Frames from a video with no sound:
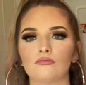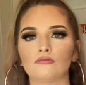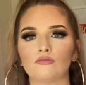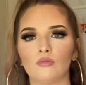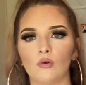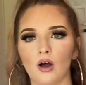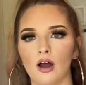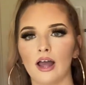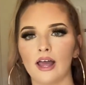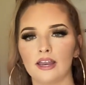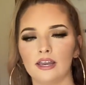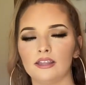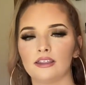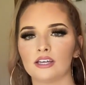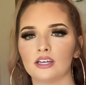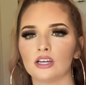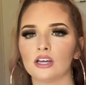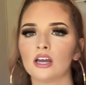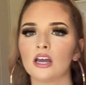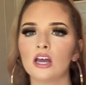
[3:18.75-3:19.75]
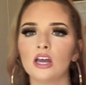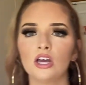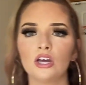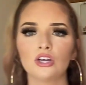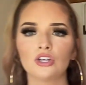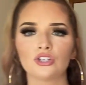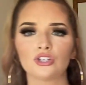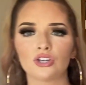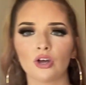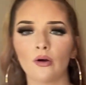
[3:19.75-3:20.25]
want anything
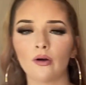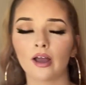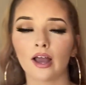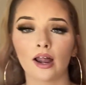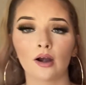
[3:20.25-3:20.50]
showing.